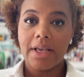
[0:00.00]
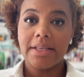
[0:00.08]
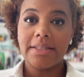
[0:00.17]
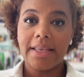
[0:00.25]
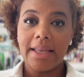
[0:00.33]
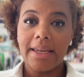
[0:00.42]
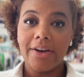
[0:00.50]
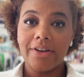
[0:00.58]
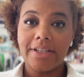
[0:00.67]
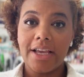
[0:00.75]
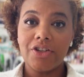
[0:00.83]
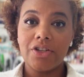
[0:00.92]
skin
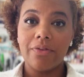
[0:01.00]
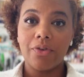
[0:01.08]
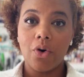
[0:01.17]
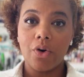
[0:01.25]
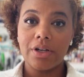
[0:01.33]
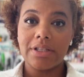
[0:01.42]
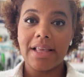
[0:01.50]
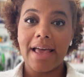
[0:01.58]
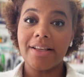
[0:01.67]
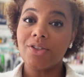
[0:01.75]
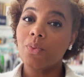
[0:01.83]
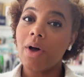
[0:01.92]
irritation, of course,
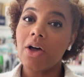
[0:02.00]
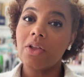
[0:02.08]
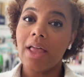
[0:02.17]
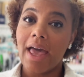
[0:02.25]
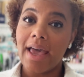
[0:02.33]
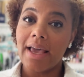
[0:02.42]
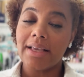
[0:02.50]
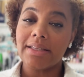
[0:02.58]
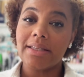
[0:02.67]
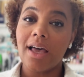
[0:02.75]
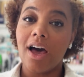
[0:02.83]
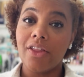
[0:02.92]
as well
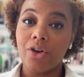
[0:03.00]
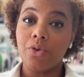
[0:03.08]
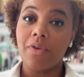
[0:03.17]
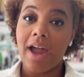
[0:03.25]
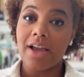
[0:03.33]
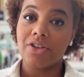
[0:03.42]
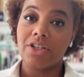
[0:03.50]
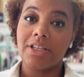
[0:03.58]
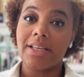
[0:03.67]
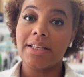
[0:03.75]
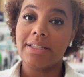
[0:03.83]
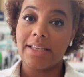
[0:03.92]
as other
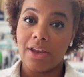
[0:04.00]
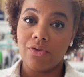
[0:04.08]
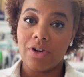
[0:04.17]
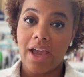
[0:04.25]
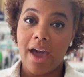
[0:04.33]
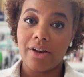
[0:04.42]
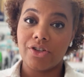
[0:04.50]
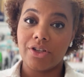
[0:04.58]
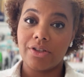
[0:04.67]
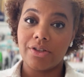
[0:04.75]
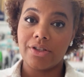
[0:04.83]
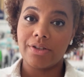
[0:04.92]
rashes and skin
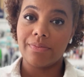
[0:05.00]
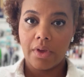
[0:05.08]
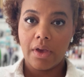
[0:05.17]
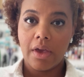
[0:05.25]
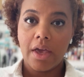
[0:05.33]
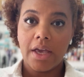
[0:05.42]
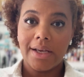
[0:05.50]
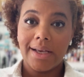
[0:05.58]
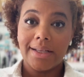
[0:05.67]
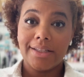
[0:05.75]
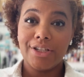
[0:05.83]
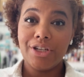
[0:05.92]
reactions.
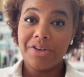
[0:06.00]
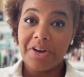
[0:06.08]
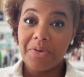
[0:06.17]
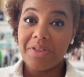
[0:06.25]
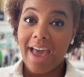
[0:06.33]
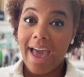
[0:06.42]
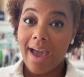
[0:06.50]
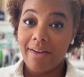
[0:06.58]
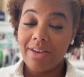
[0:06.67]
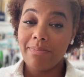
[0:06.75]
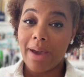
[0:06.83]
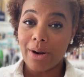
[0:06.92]
Did you know that
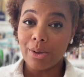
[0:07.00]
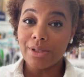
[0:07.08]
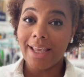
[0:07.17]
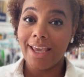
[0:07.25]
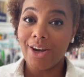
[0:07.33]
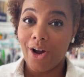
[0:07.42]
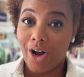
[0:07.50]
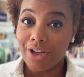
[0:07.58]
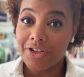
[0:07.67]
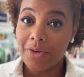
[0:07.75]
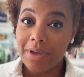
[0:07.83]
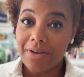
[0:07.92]
heavy metals can
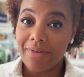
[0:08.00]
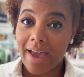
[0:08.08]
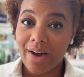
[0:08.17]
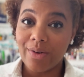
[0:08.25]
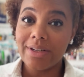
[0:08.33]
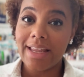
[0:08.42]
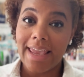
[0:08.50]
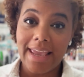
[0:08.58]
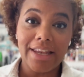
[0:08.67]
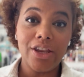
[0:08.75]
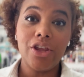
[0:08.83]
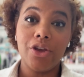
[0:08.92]
also be found
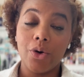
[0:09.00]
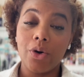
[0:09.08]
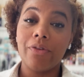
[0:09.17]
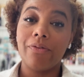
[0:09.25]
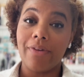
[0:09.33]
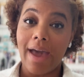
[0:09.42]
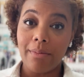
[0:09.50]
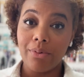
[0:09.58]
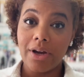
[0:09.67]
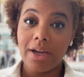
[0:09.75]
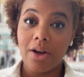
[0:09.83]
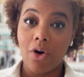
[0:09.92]
in your
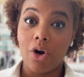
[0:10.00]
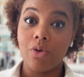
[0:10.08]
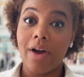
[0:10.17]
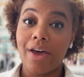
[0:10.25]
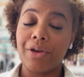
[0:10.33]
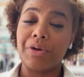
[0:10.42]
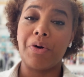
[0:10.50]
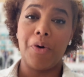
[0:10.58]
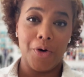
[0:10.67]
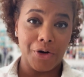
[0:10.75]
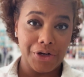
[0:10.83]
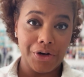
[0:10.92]
fabric, or rather
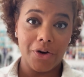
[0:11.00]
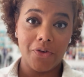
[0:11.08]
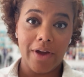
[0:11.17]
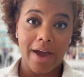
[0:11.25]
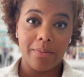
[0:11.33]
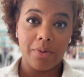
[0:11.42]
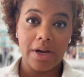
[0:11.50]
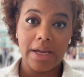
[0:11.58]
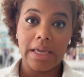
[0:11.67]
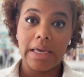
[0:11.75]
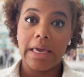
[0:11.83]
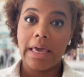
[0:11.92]
on your
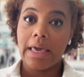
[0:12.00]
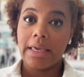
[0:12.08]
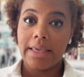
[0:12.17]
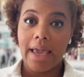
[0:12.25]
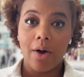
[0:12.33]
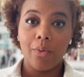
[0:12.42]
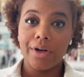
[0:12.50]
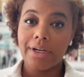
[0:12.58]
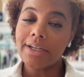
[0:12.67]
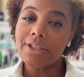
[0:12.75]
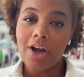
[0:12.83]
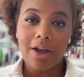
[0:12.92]
fabric? Yeah, we're
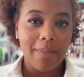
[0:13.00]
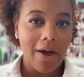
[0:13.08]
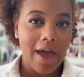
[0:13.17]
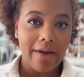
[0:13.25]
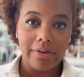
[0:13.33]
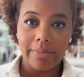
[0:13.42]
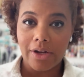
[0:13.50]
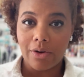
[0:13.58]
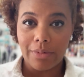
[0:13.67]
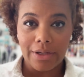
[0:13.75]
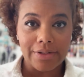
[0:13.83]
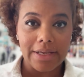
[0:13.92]
not talking about heavy
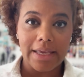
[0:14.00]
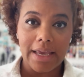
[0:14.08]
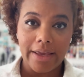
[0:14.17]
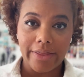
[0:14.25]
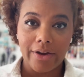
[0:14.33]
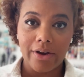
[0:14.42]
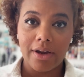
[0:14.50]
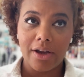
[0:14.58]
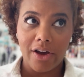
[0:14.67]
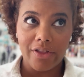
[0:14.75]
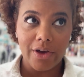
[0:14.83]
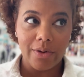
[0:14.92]
metal music either,
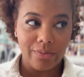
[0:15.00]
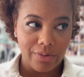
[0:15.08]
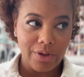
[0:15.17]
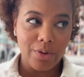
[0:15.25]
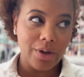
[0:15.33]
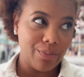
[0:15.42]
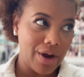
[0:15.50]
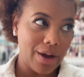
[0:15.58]
although you can